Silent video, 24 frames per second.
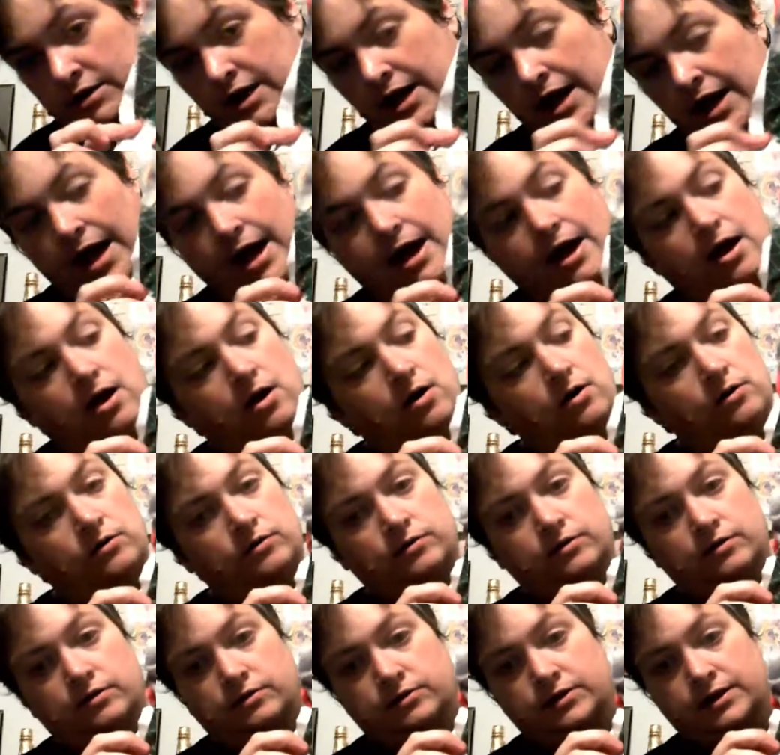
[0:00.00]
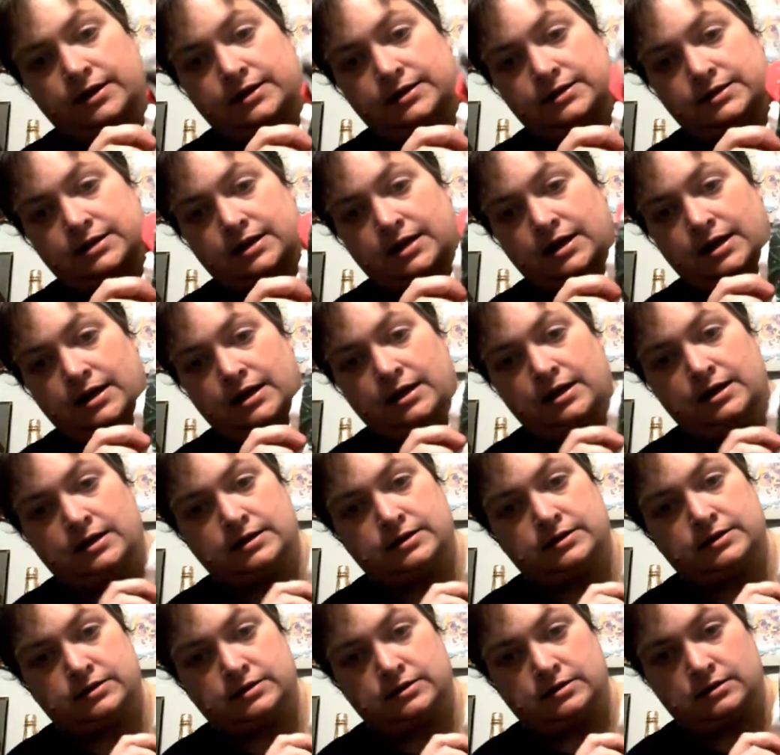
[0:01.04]
towel that
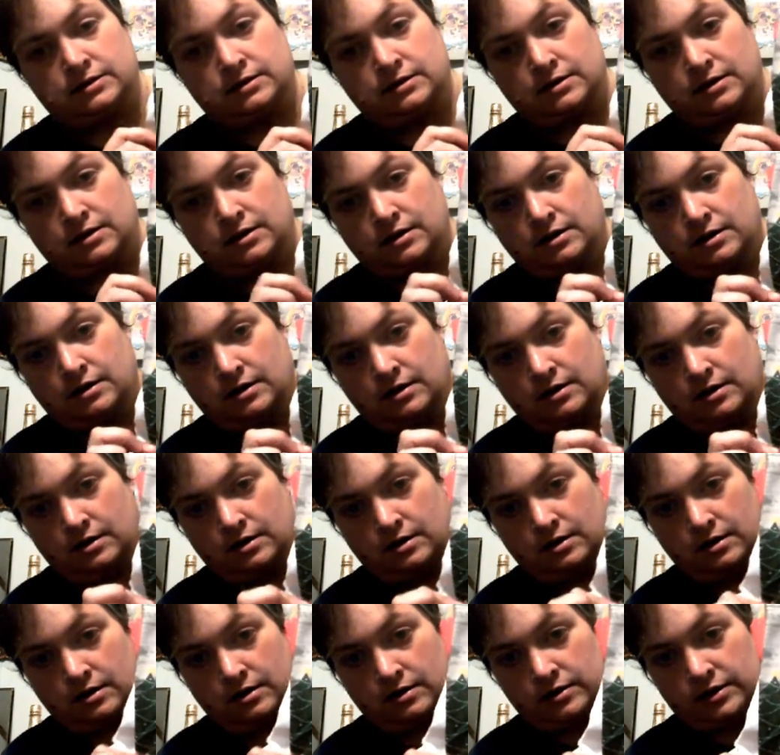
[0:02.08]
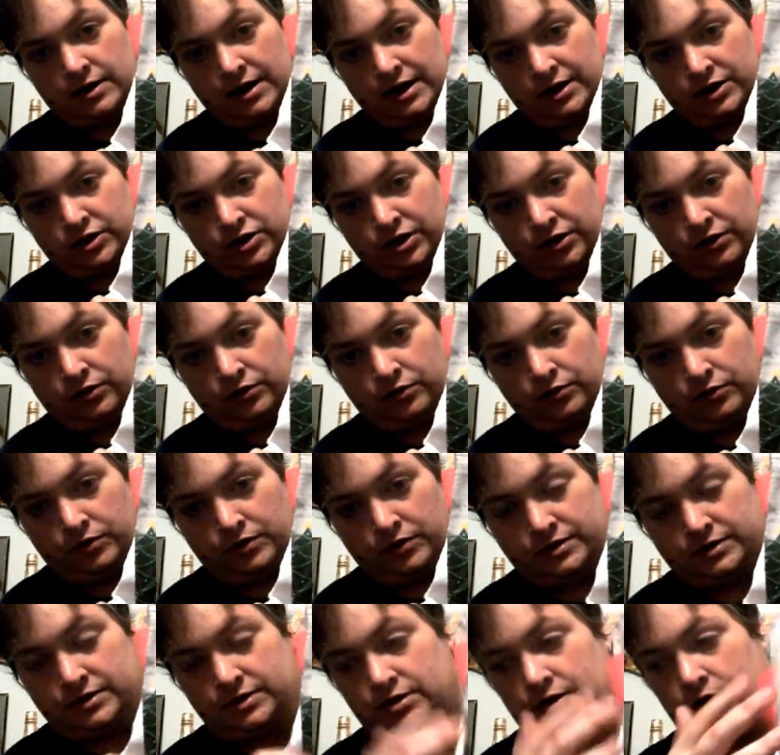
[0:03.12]
says Dashing Through the
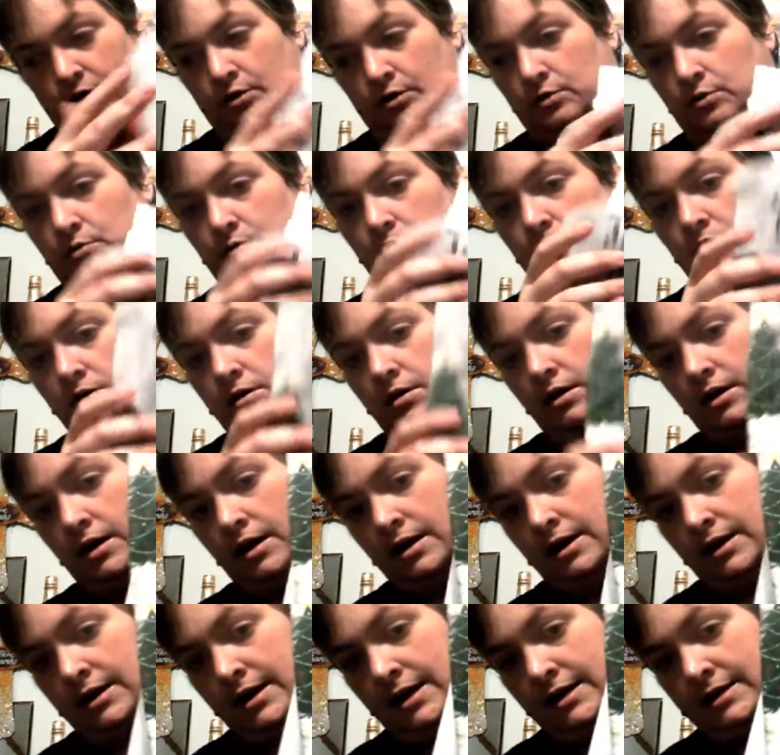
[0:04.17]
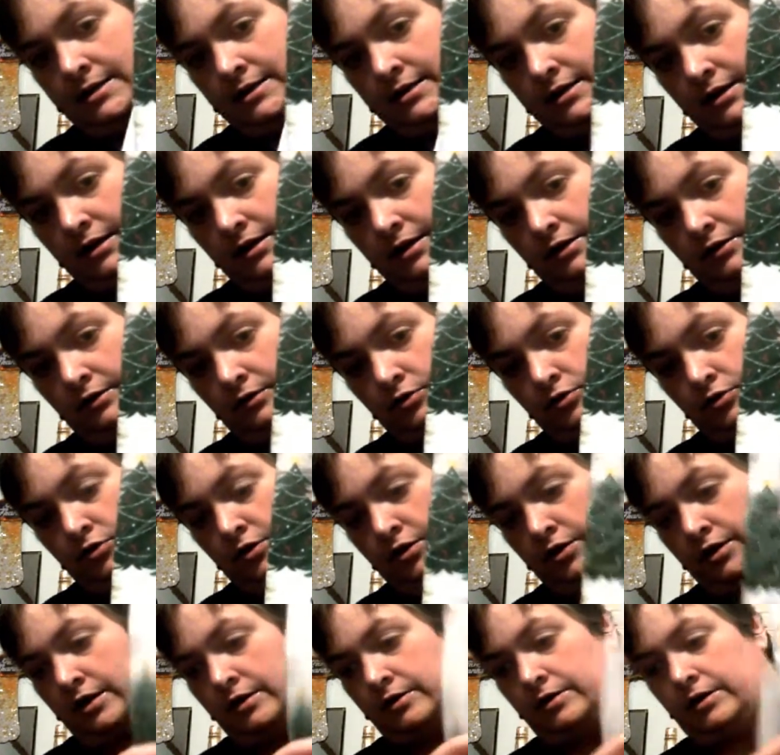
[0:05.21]
Snow, and it has the little
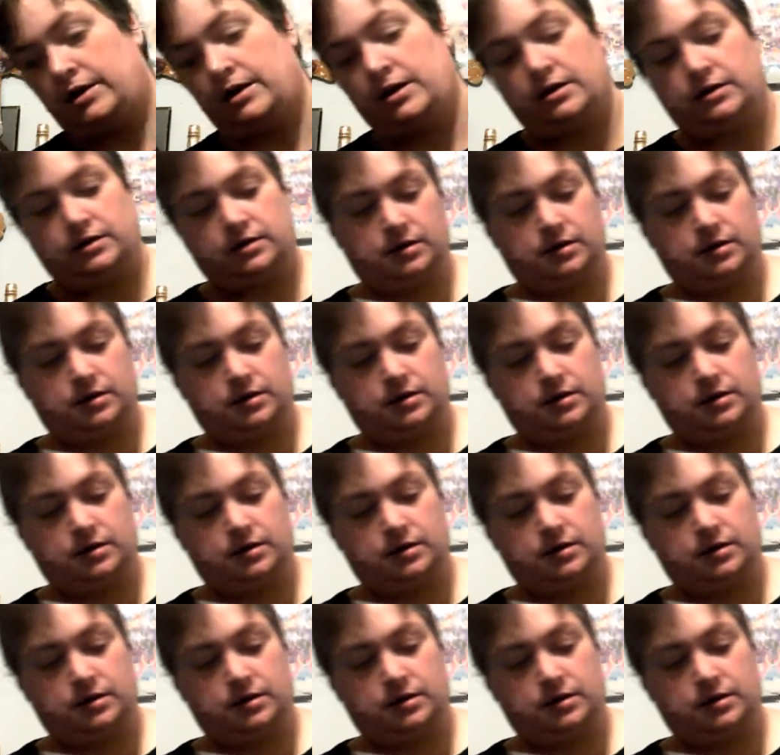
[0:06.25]
truck on it.